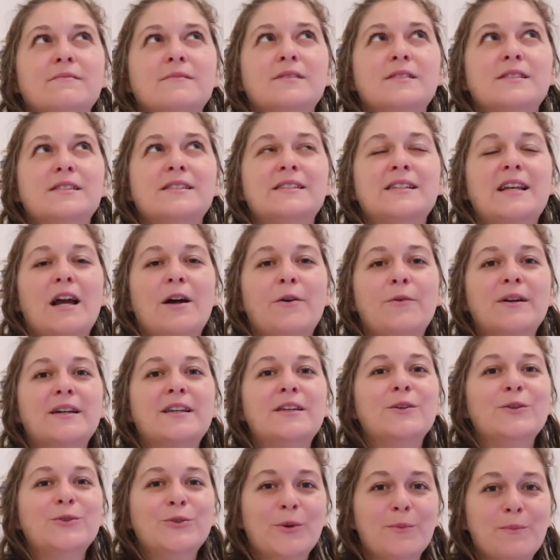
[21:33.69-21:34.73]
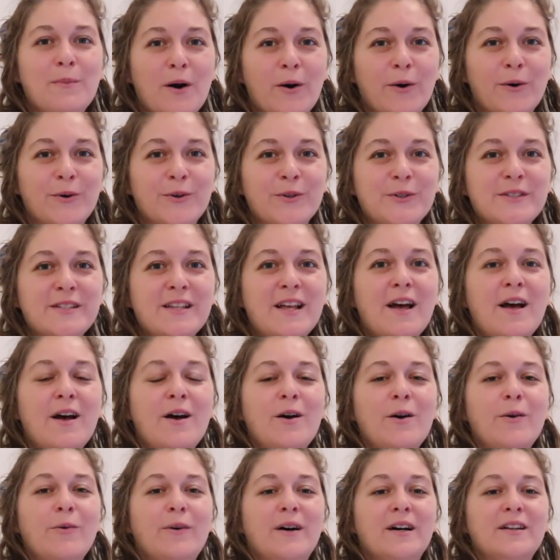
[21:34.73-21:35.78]
scaring you the most.
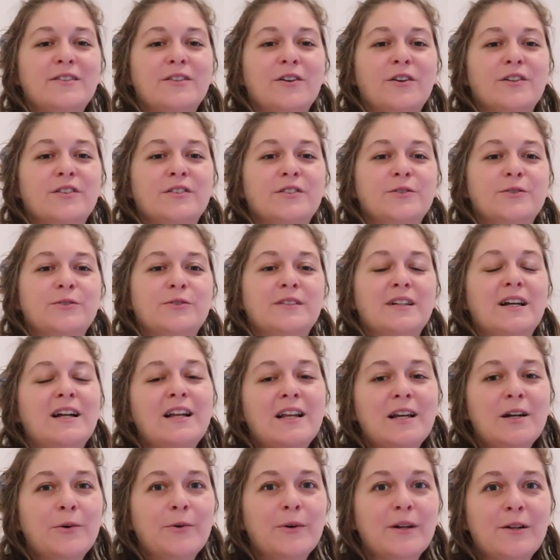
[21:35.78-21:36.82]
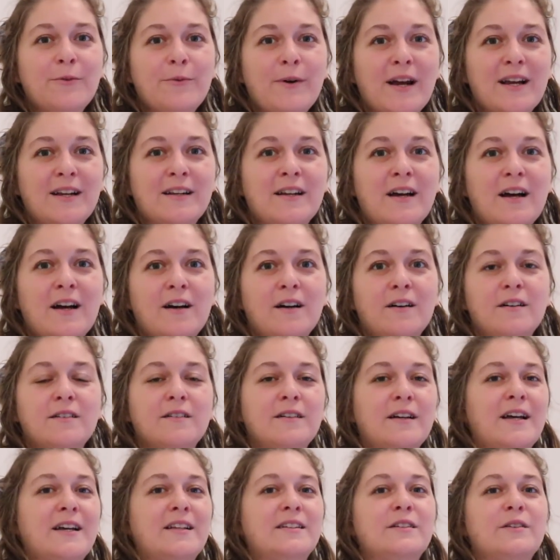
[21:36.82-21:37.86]
What are you dealing with right
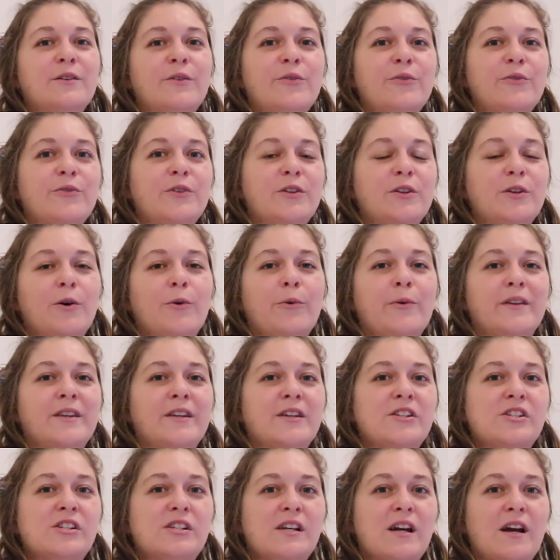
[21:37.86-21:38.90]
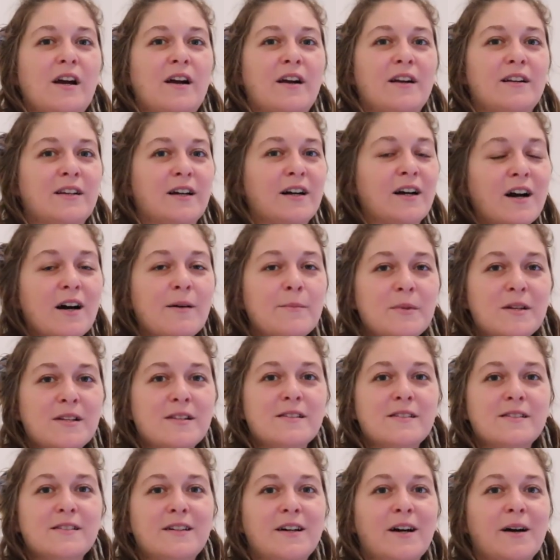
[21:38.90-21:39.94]
now? And if you don't want to share in the
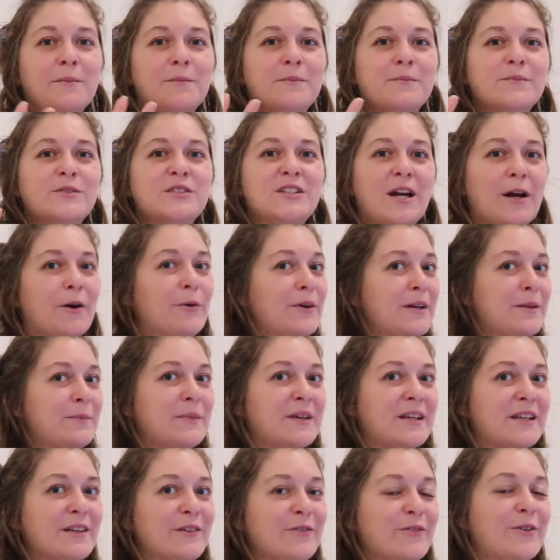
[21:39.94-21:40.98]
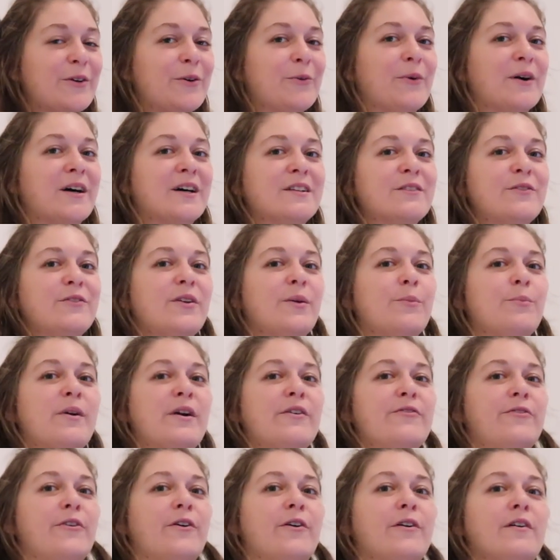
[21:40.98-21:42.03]
comments, come share with me if you want, if you
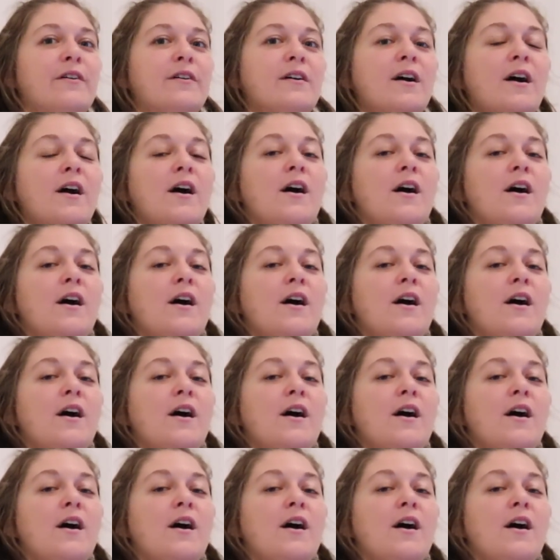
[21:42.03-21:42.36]
prefer,